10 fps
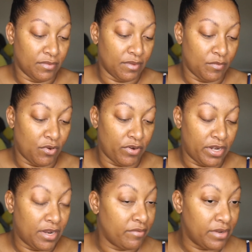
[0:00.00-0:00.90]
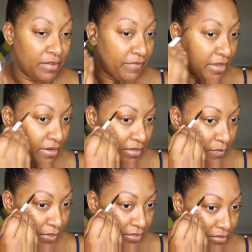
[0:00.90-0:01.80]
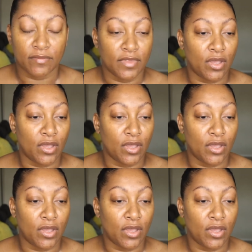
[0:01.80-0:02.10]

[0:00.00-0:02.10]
I'm already not really a fan of this pencil.